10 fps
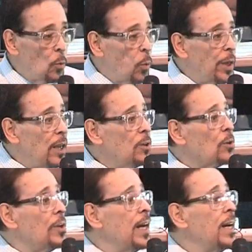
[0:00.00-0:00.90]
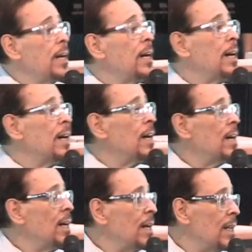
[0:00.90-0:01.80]
When are you going to
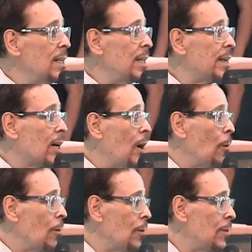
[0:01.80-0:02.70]
let it go?